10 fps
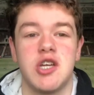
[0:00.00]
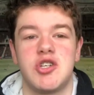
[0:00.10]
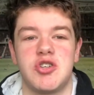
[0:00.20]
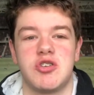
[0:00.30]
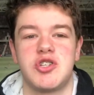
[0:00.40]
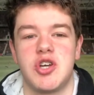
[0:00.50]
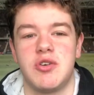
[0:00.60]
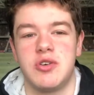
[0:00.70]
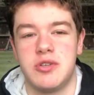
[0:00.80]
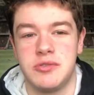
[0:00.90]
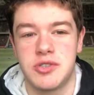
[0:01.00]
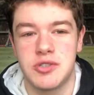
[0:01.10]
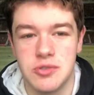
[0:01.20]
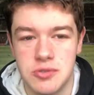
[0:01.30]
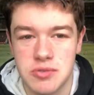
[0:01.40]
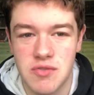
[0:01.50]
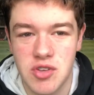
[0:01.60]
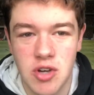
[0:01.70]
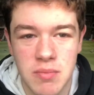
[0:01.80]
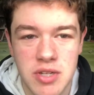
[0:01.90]
John Joe O'Toole, was with the
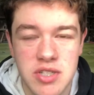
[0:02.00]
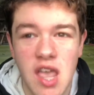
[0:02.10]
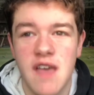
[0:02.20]
Cobblers